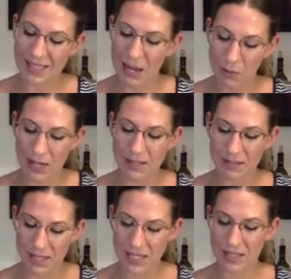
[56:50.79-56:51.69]
that wine
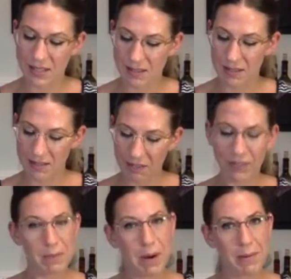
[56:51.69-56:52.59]
has
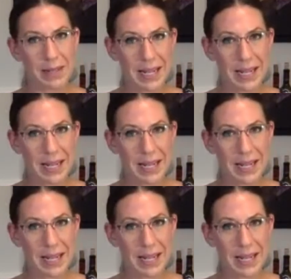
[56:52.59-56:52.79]
definitely probably